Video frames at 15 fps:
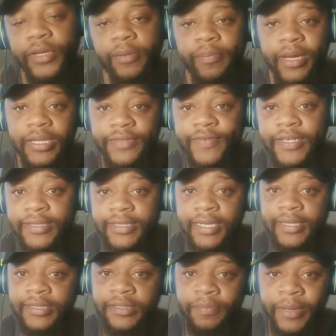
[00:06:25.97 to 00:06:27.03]
Paige Van
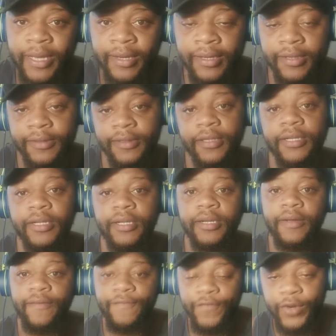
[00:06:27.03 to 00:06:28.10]
Zandt is back,
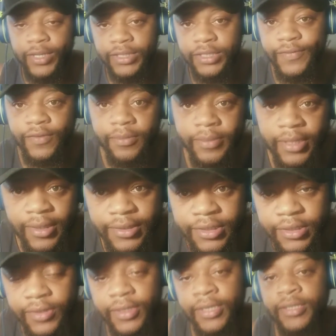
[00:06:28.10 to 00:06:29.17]
fresh from
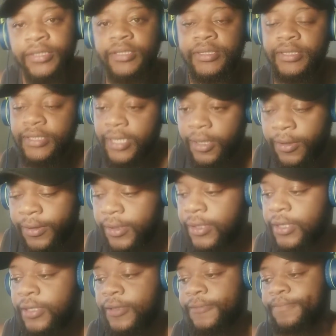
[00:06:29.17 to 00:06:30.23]
injury. She's
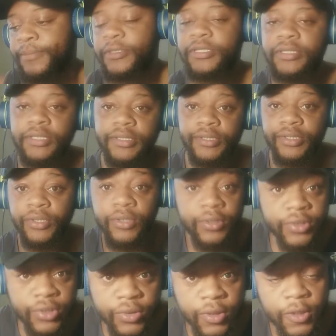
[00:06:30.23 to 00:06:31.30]
healthy. She's
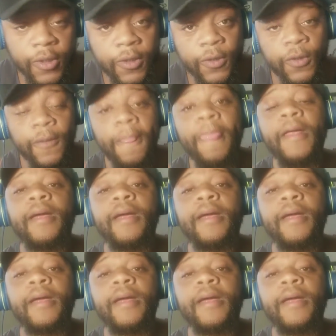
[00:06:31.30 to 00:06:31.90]
good to go.